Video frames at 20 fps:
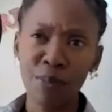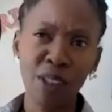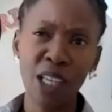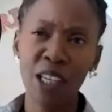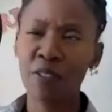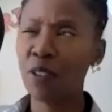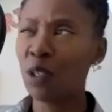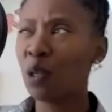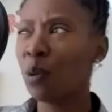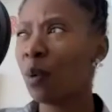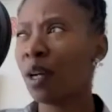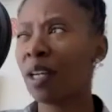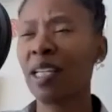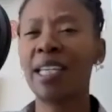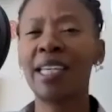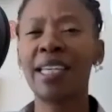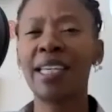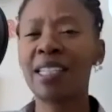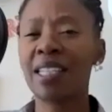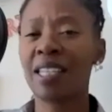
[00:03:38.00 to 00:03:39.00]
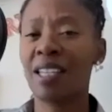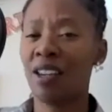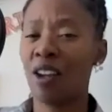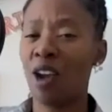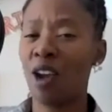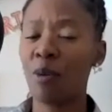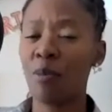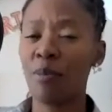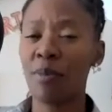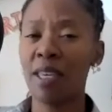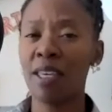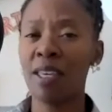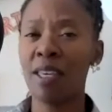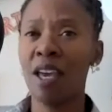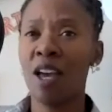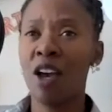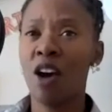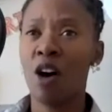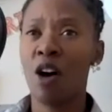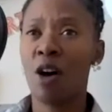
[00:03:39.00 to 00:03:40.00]
if you want to get to know me
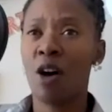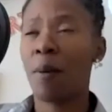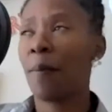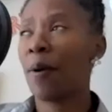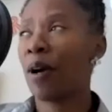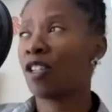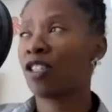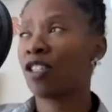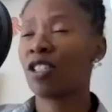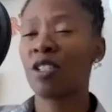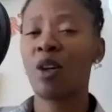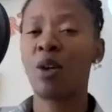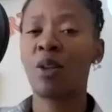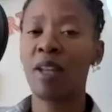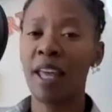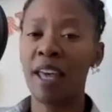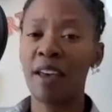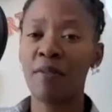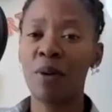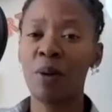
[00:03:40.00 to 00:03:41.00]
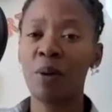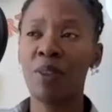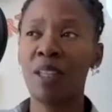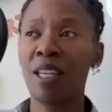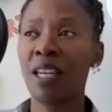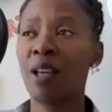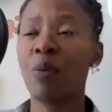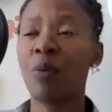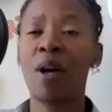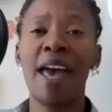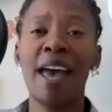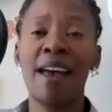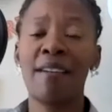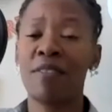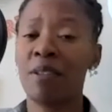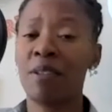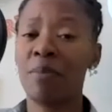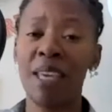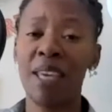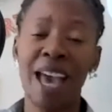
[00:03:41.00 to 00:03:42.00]
on a personal level, then it would
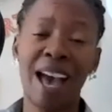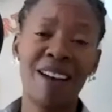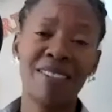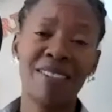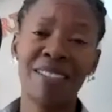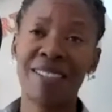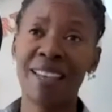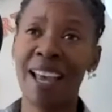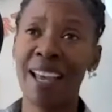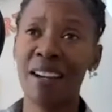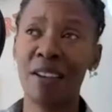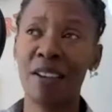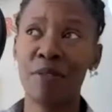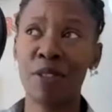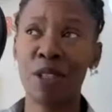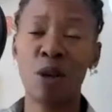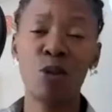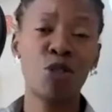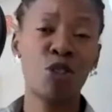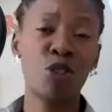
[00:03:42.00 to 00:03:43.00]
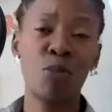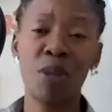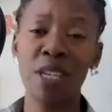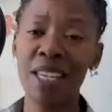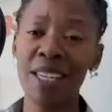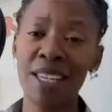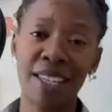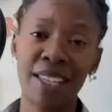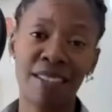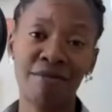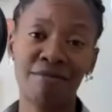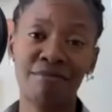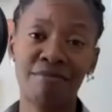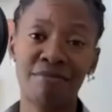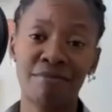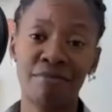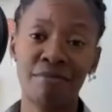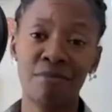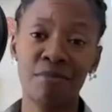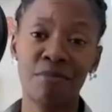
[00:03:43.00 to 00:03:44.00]
have to be outside of social media.
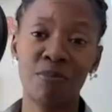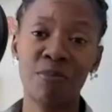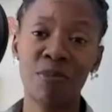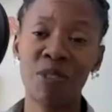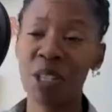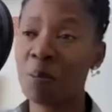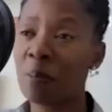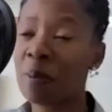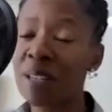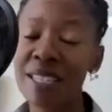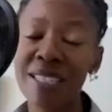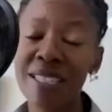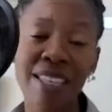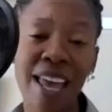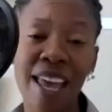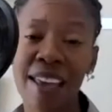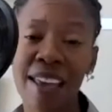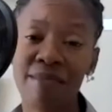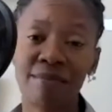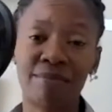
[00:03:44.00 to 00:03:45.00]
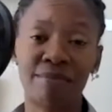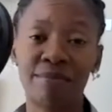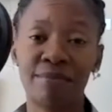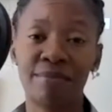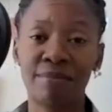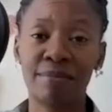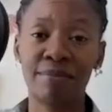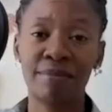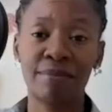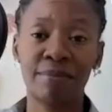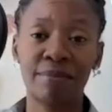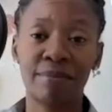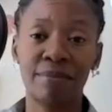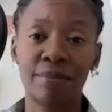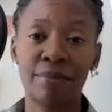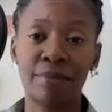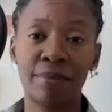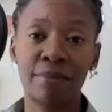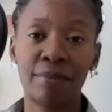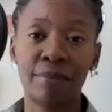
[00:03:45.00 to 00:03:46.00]
Simple as that.
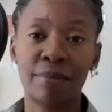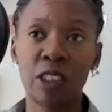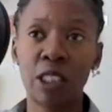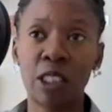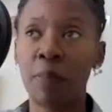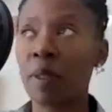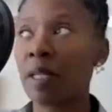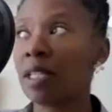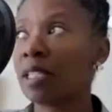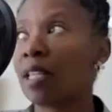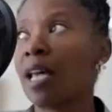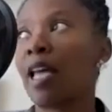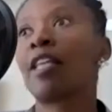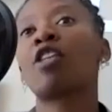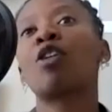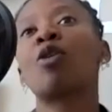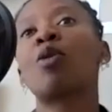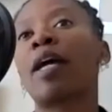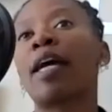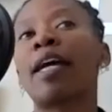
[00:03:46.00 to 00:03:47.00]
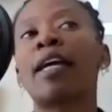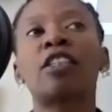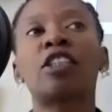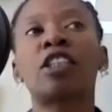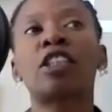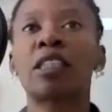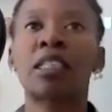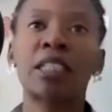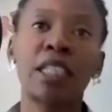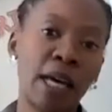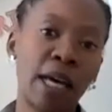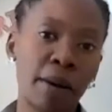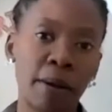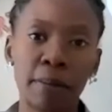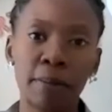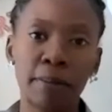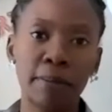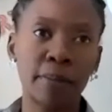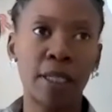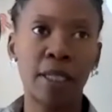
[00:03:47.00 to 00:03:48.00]
Simple as that. You can't just
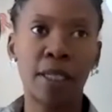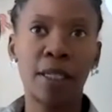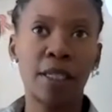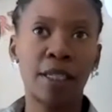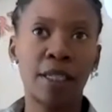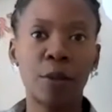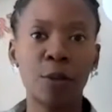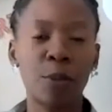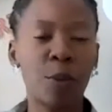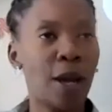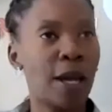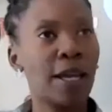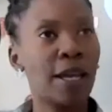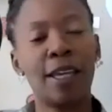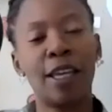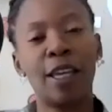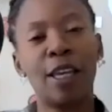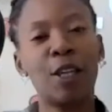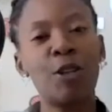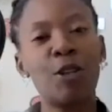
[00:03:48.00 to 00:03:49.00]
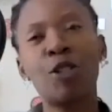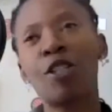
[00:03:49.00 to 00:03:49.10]
come, right?